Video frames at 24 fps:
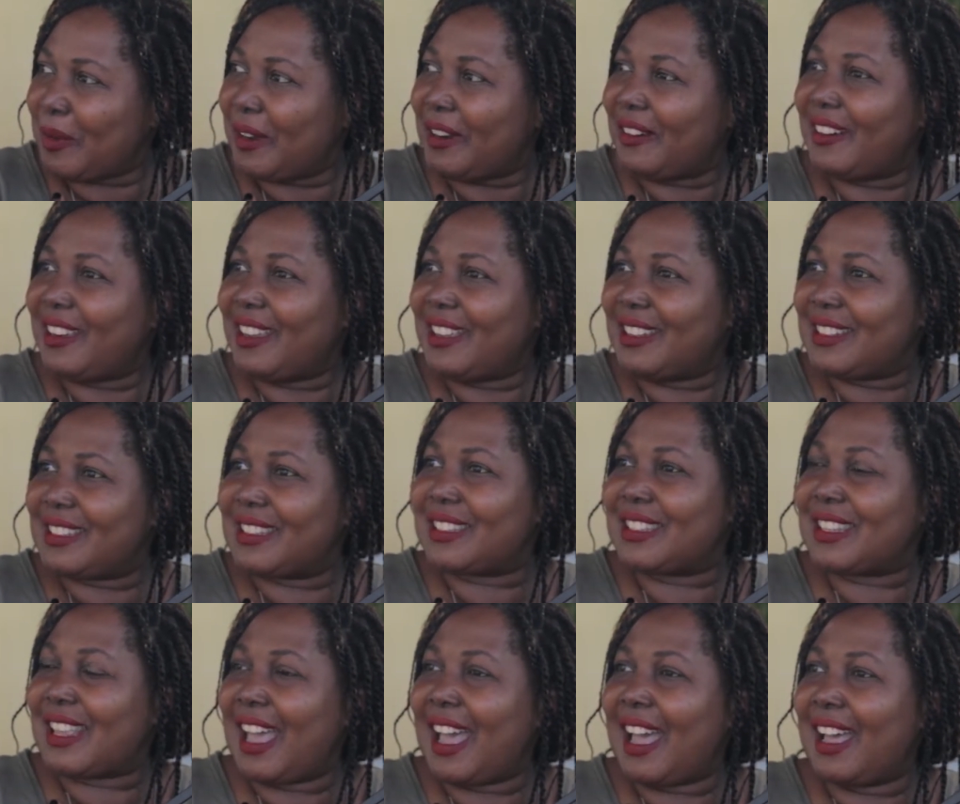spirit,
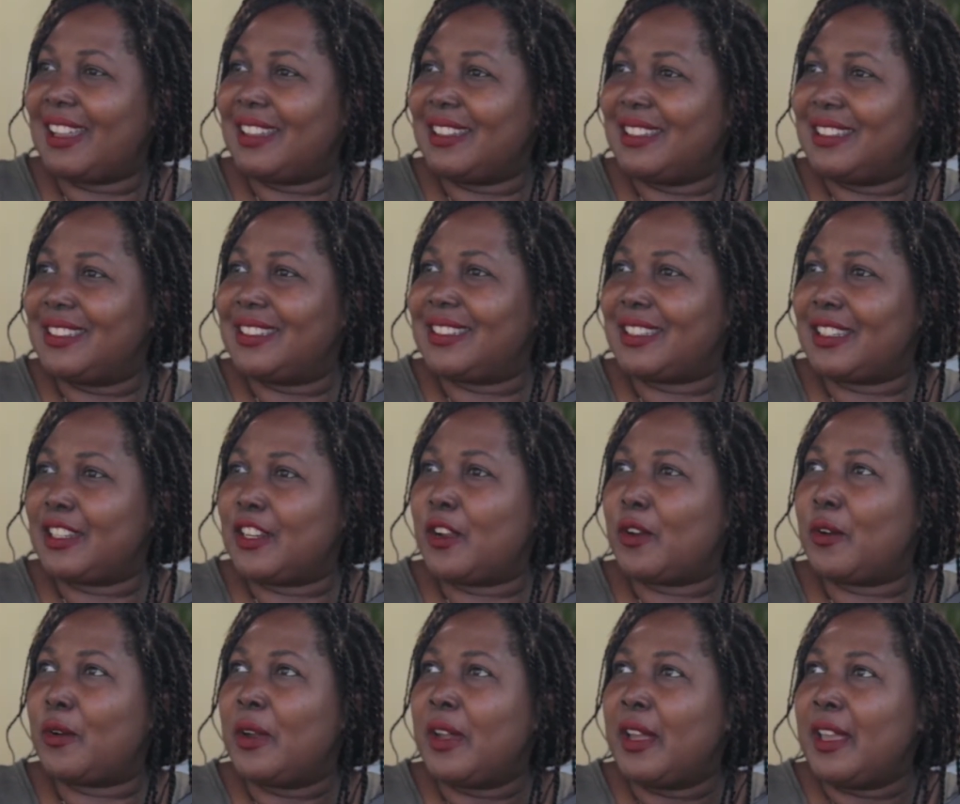and
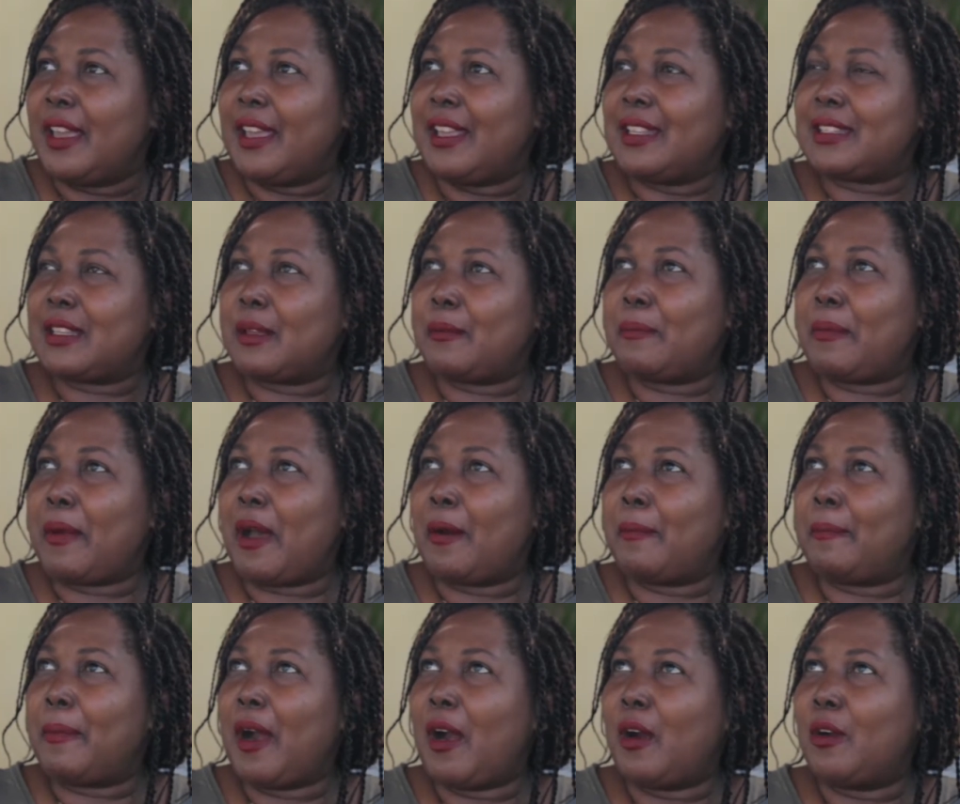it's
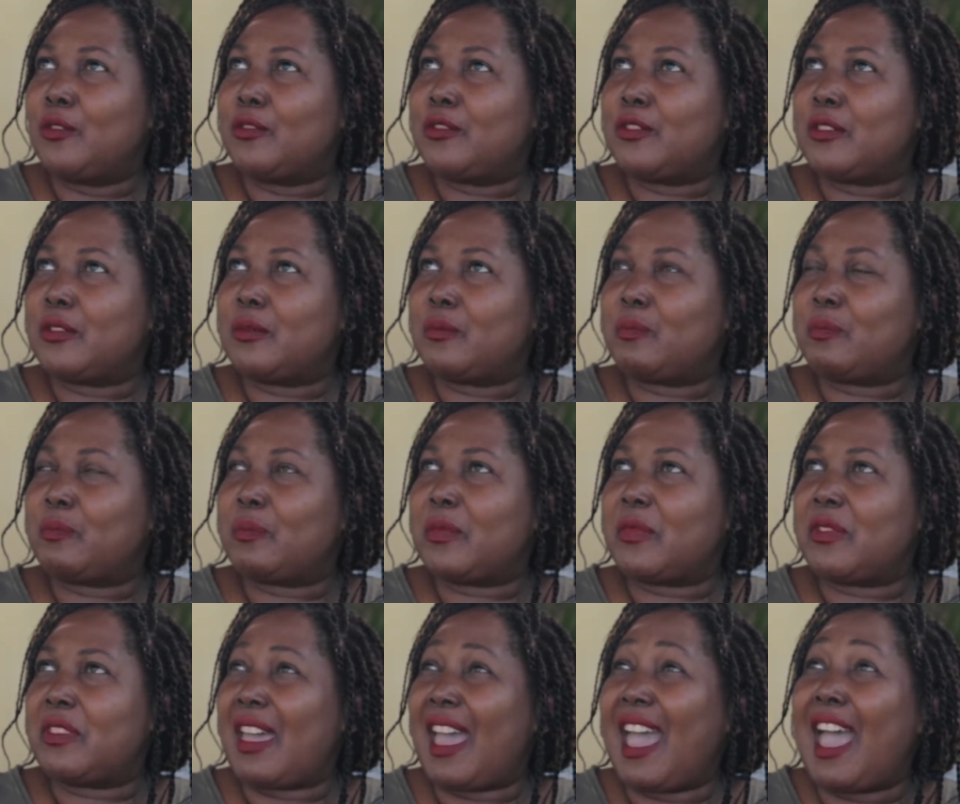about
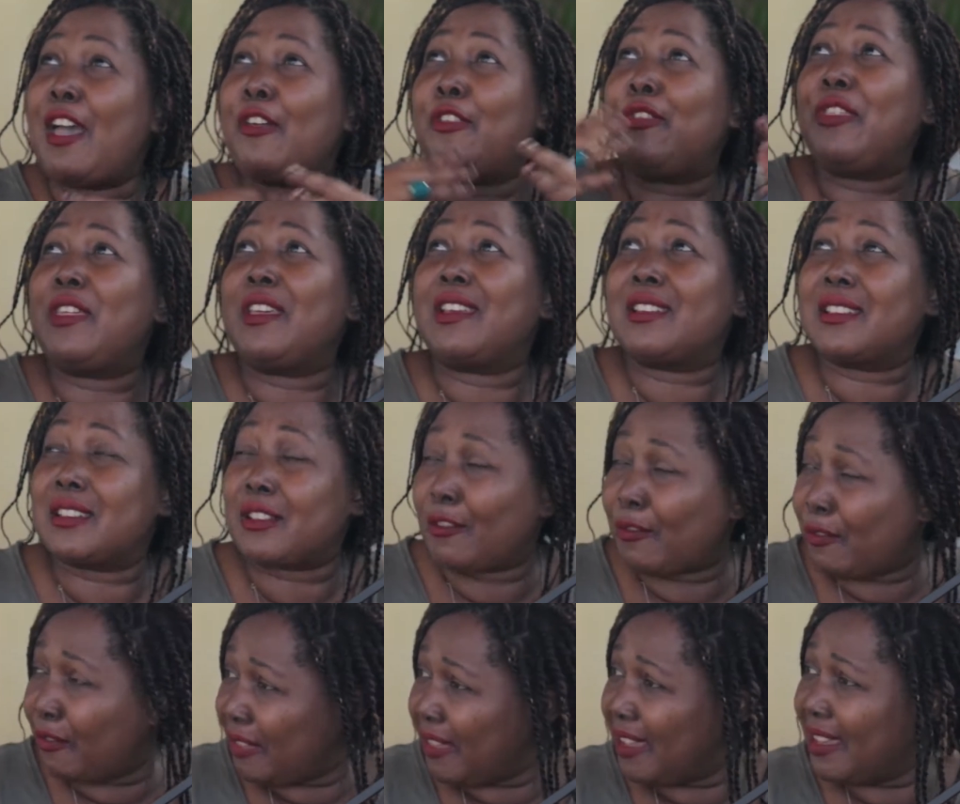the ethics
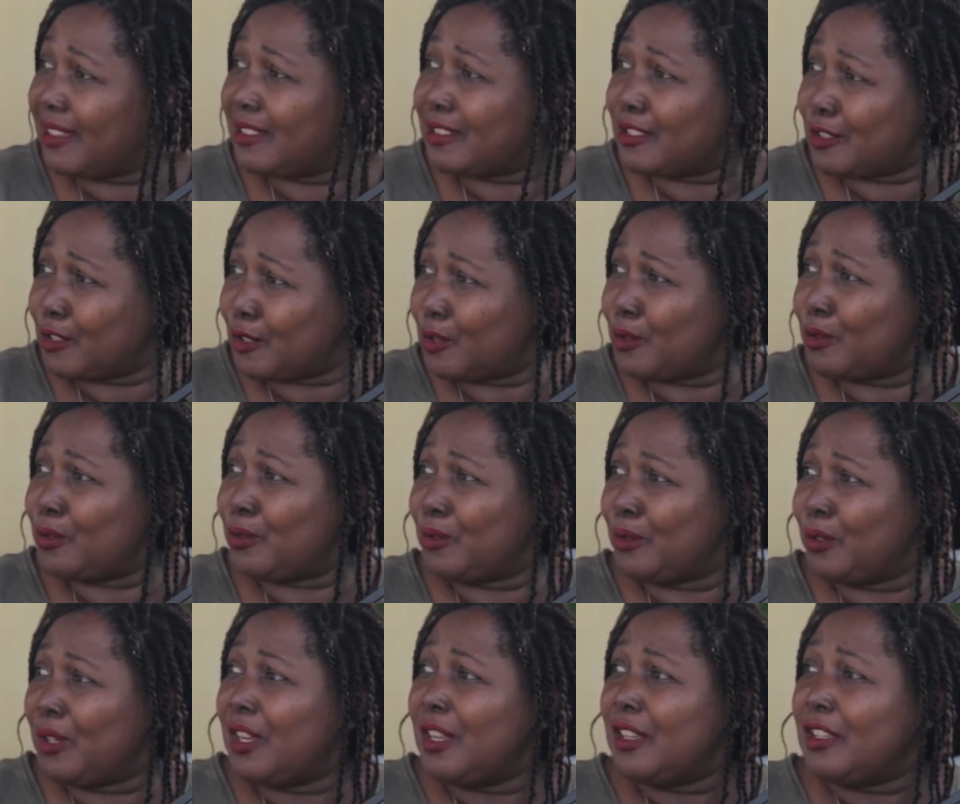of things
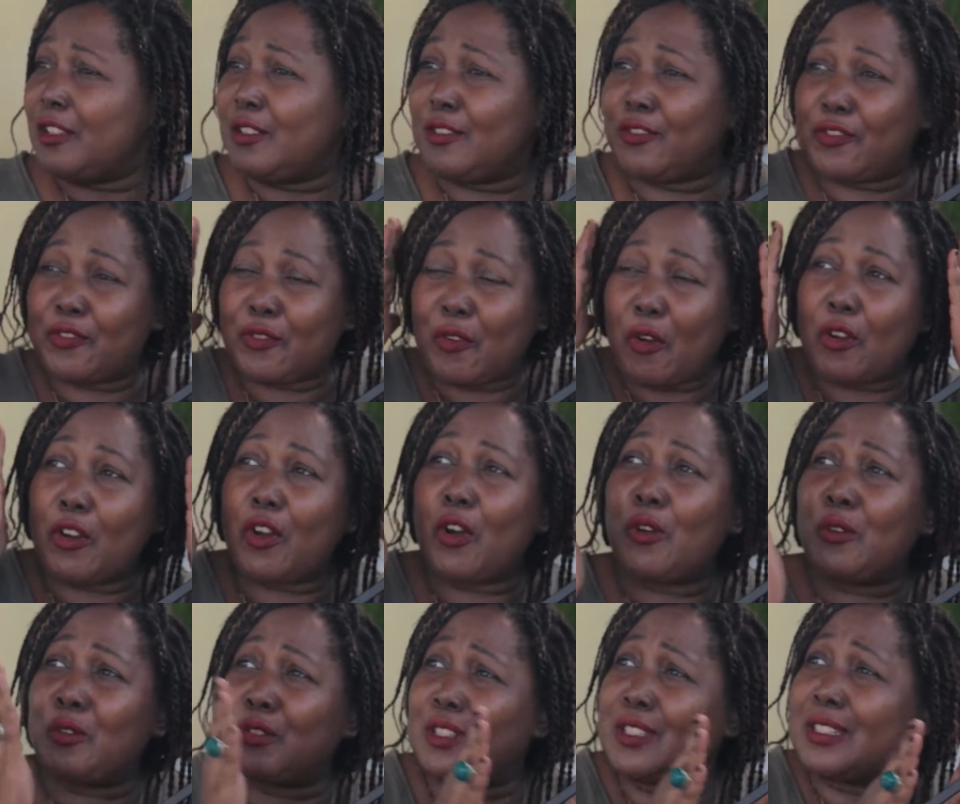too. You
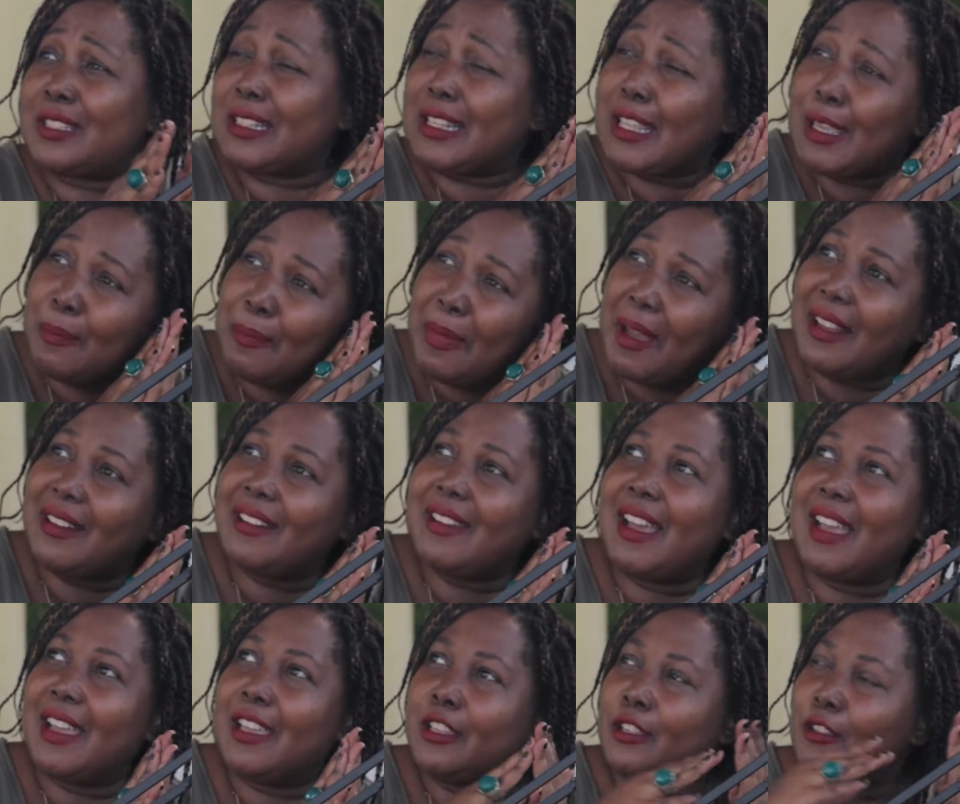go to sleep at
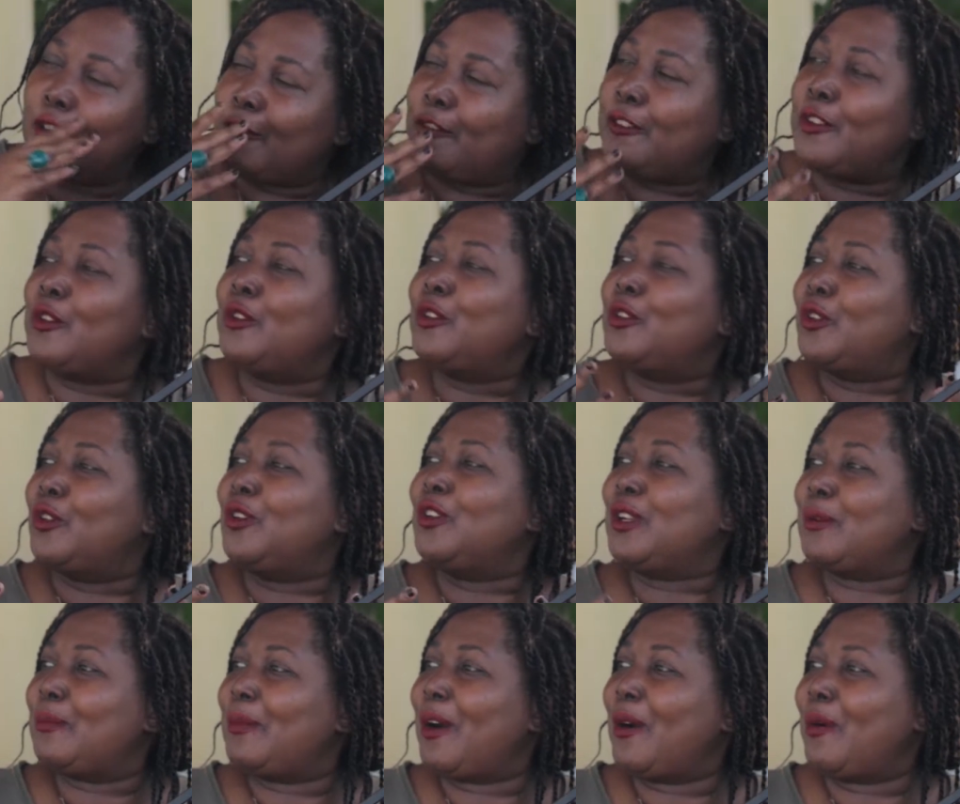night and you feel
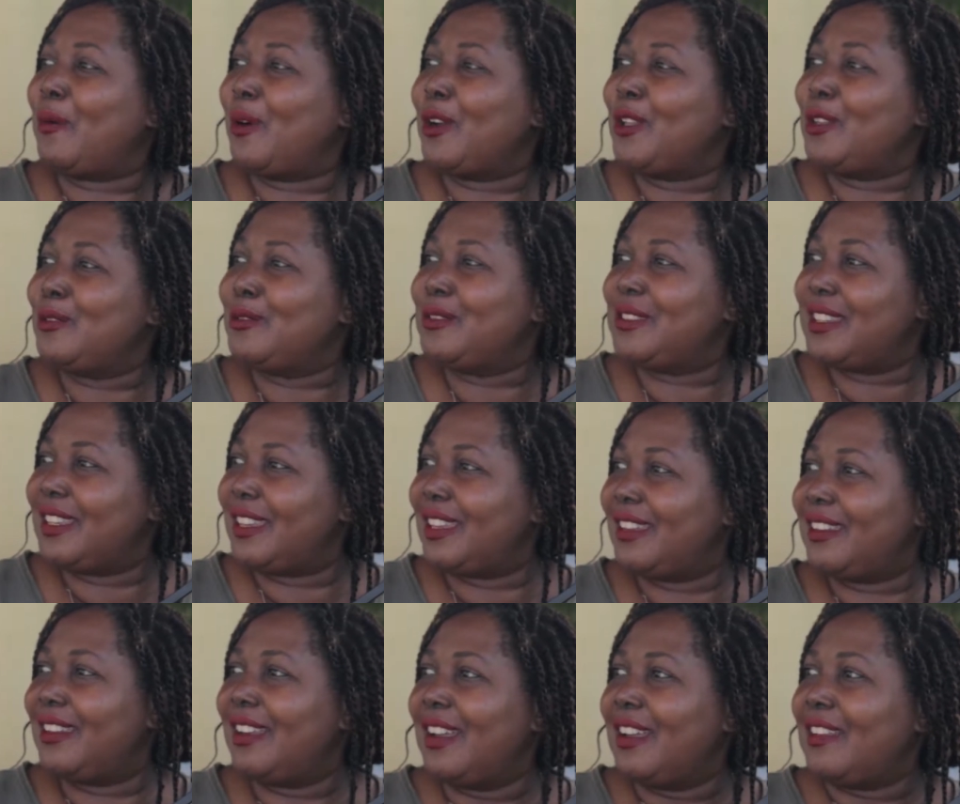good about what you
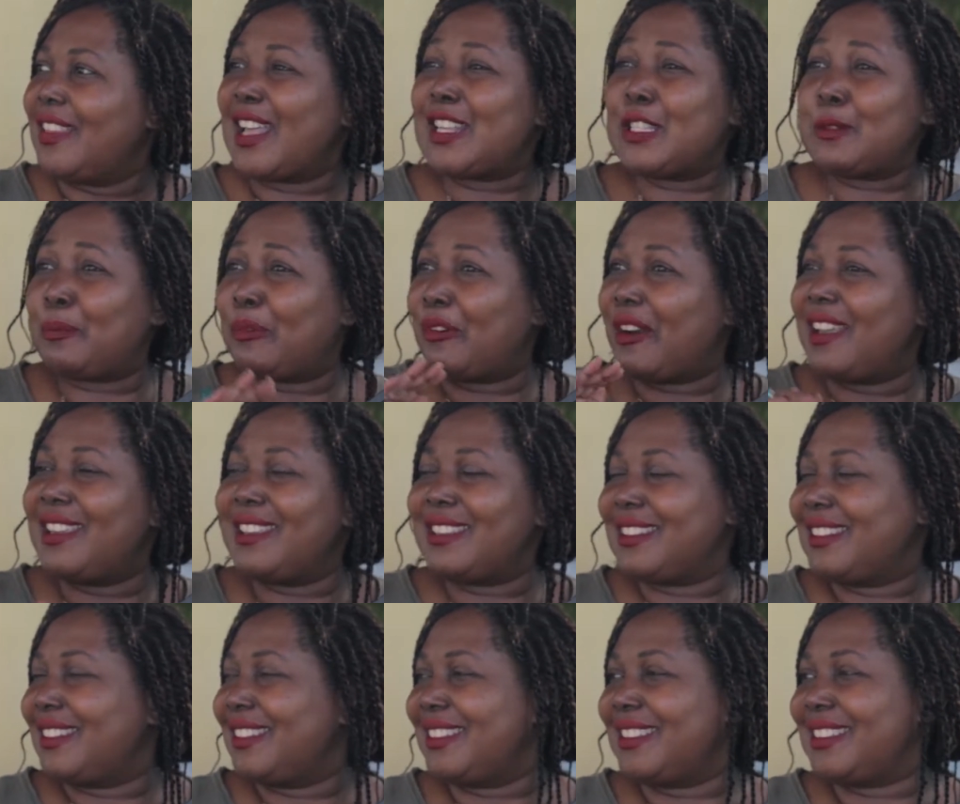did. That's
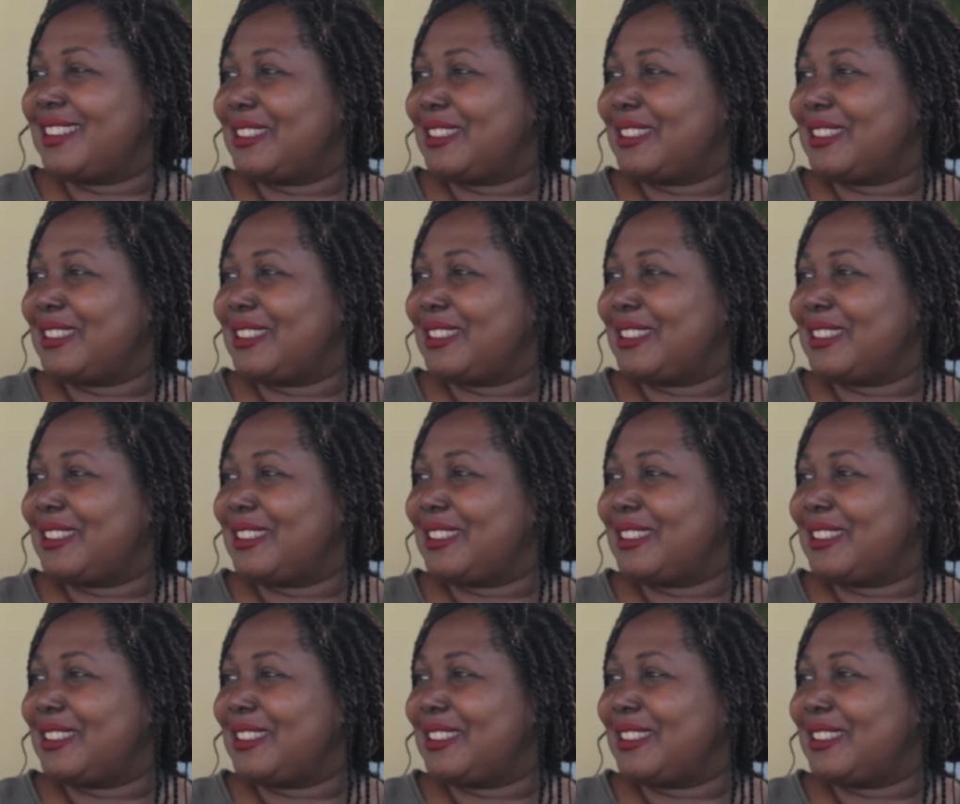priceless.